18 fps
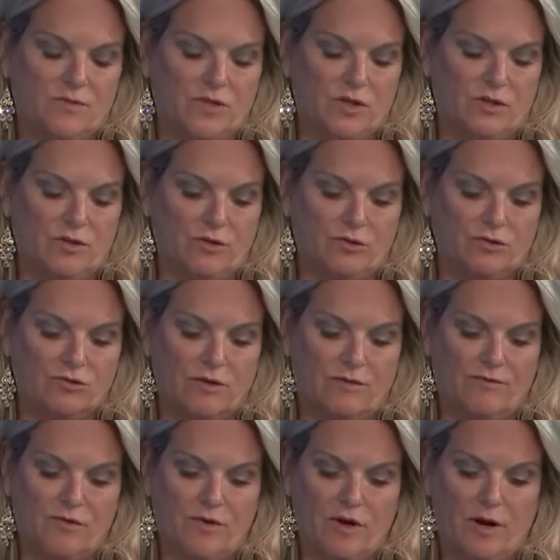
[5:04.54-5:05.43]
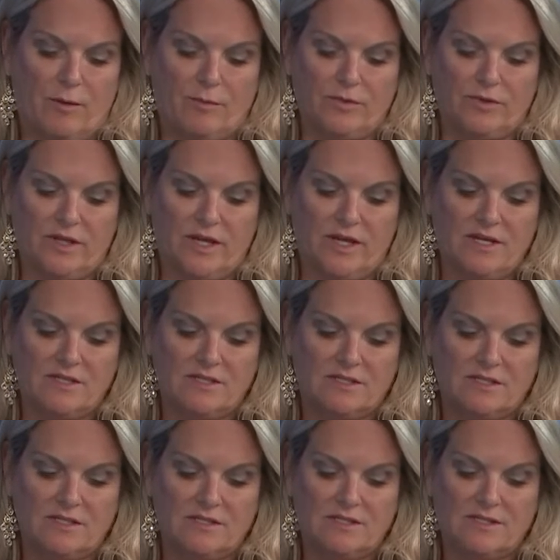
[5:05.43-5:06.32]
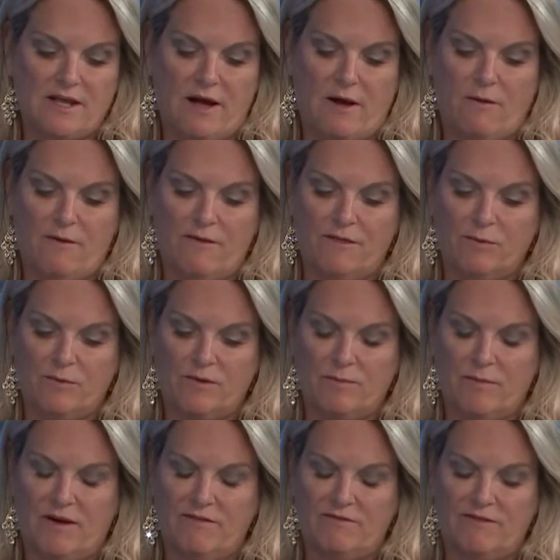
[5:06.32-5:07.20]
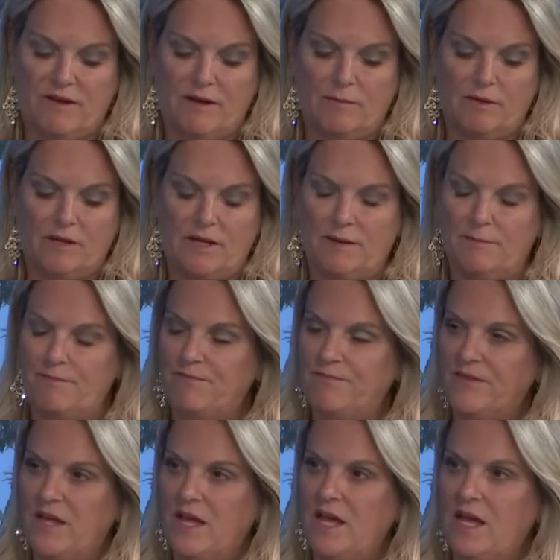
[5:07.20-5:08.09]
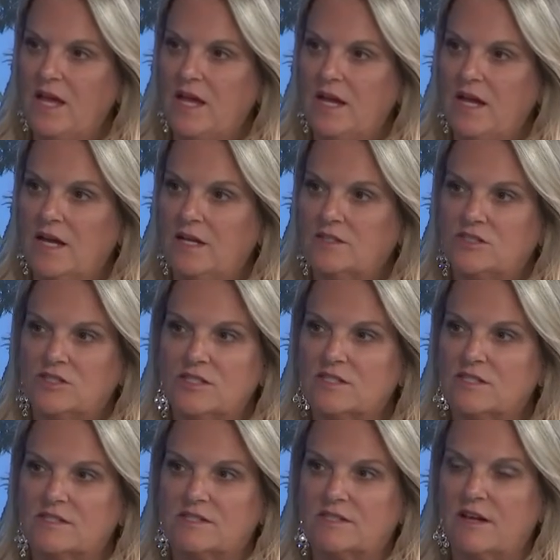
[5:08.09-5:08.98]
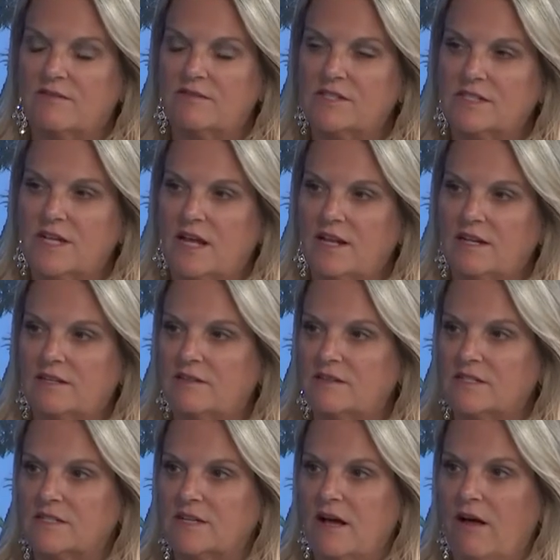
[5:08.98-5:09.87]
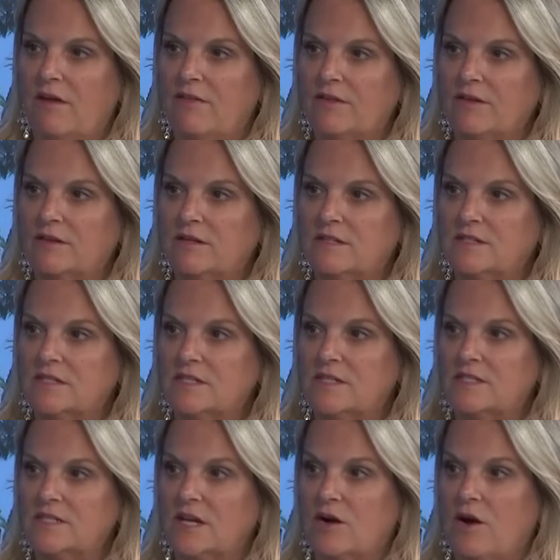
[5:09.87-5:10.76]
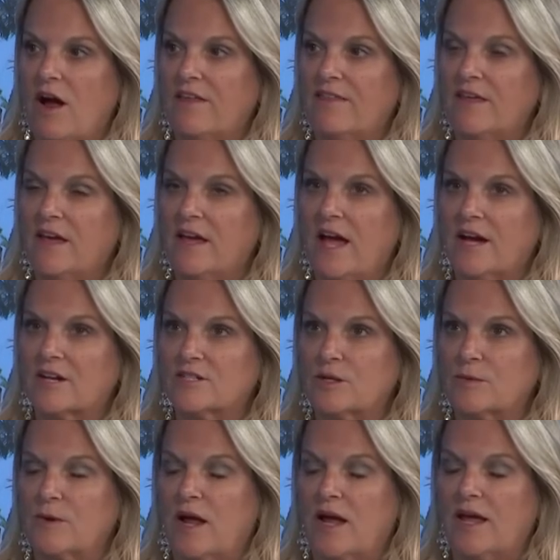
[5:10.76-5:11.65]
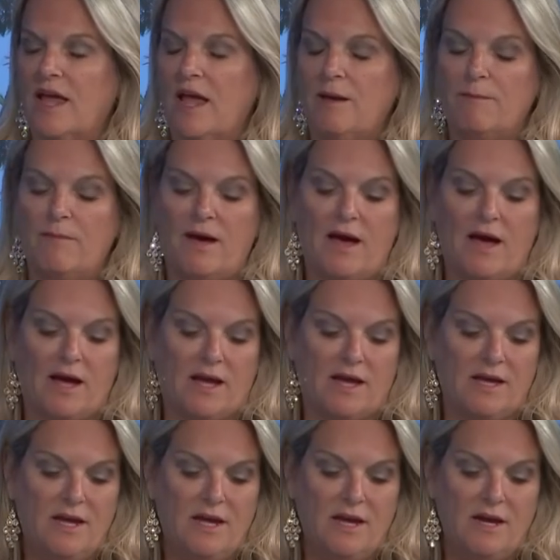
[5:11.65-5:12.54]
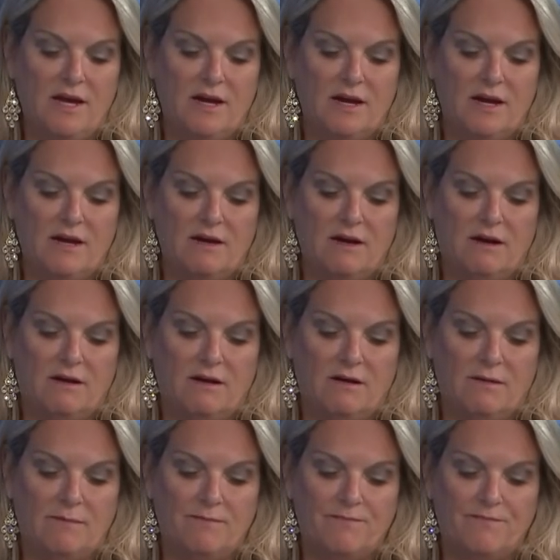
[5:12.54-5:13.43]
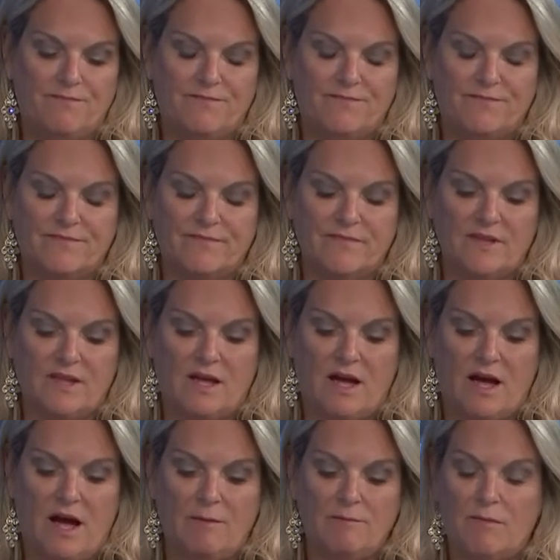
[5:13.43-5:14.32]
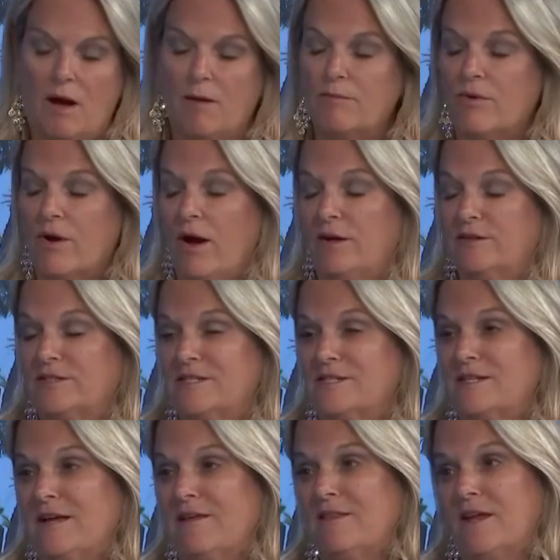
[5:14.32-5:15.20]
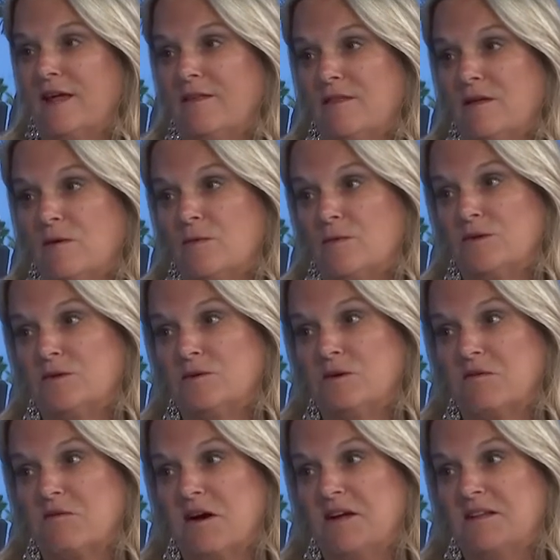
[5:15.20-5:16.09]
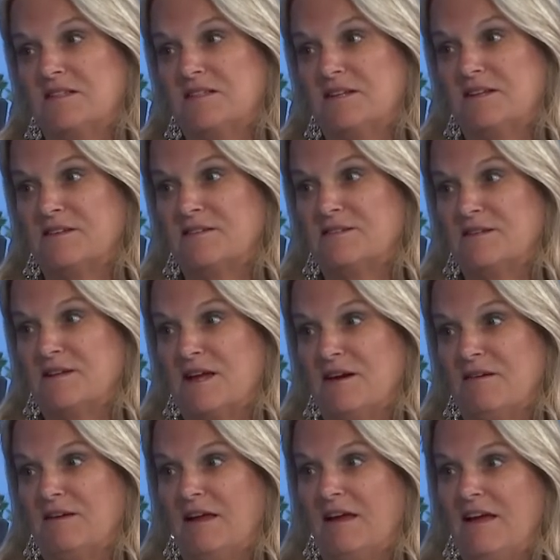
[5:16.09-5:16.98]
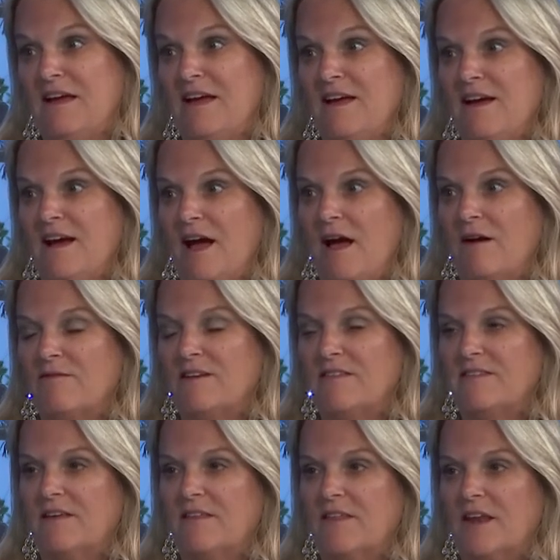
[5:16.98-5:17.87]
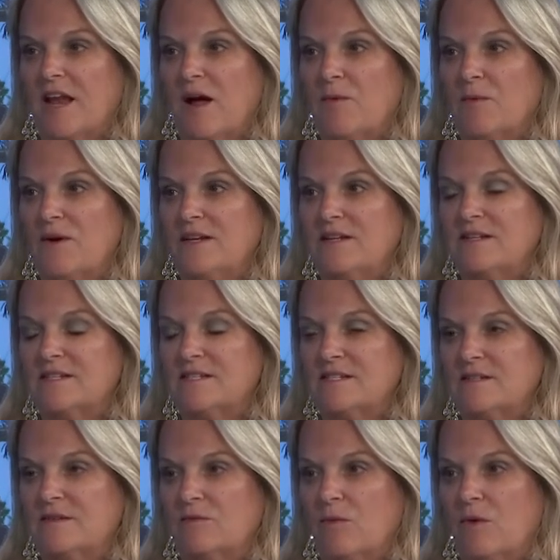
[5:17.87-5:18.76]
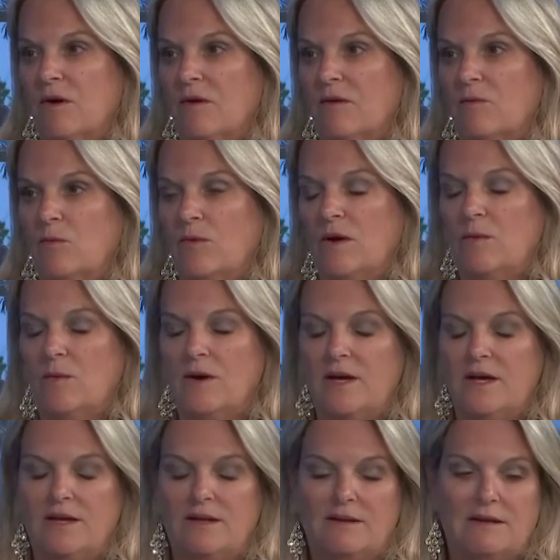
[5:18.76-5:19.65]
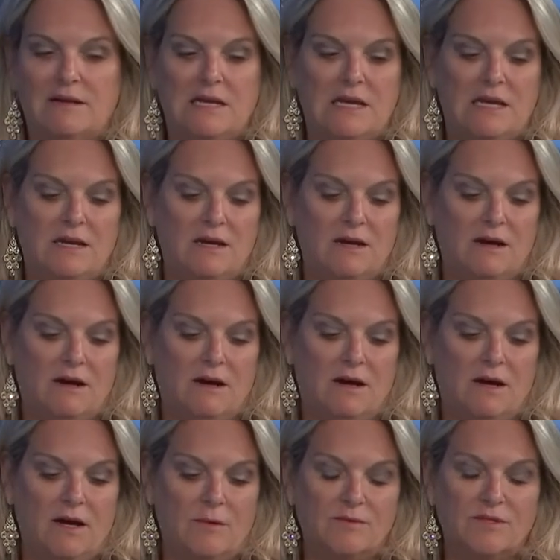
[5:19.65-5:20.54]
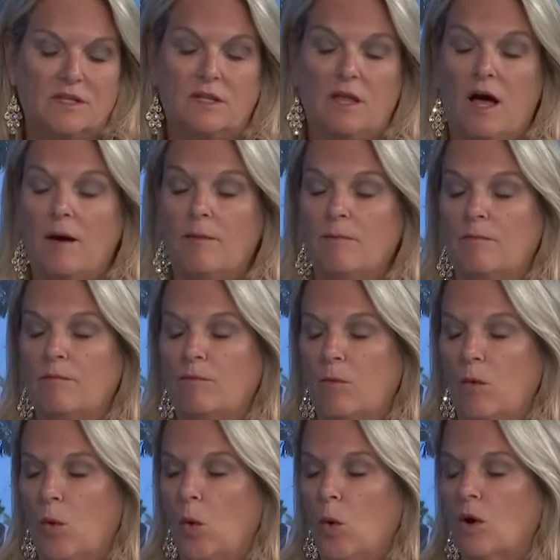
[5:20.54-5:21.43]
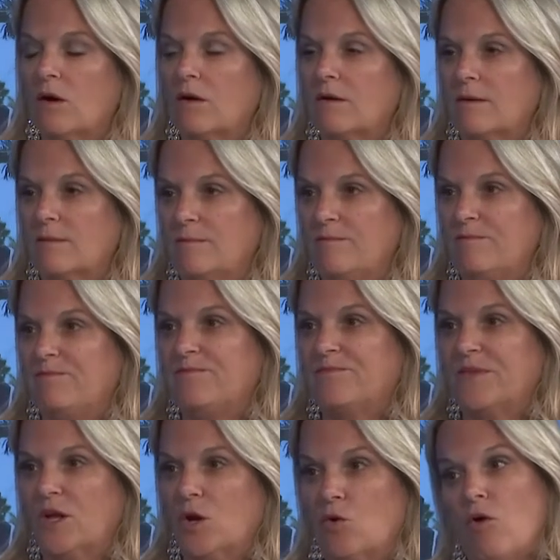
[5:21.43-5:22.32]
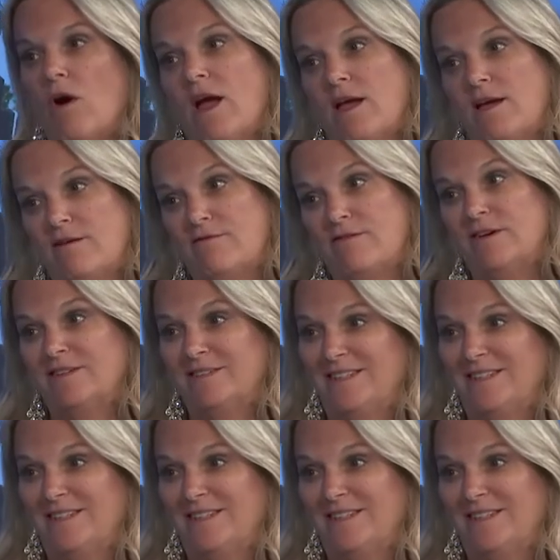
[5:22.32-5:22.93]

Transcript: took a little trip for a couple days south with my family, and it's just as devastating to the South as it is here. I think actually when I came back, um, I'm, I'm, proud to say that I think we're doing it right in St. Lucie County. Yeah. Everything that I witnessed where we went, uh, it was a lot more grave